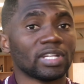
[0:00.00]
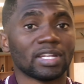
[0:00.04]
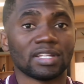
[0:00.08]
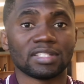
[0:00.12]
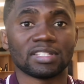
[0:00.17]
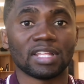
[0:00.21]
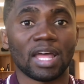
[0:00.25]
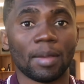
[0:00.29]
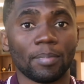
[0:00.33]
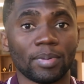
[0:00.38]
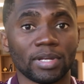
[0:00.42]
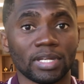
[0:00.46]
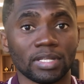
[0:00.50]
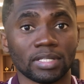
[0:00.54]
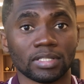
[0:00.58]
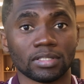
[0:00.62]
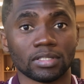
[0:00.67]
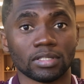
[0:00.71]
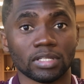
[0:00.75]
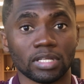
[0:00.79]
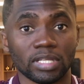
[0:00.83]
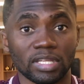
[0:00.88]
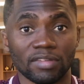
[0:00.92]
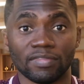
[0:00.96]
that is happening
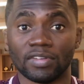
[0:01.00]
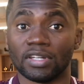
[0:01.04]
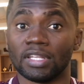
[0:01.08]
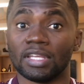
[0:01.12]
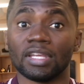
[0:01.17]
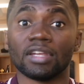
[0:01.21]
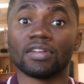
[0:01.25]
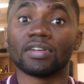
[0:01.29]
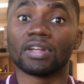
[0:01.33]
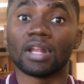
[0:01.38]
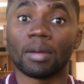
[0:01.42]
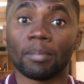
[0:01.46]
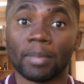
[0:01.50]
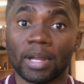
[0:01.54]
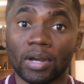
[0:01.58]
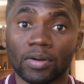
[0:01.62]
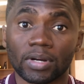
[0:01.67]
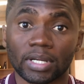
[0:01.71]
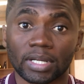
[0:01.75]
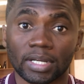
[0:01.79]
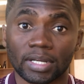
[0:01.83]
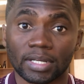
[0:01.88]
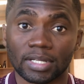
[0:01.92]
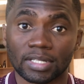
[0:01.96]
even here in America.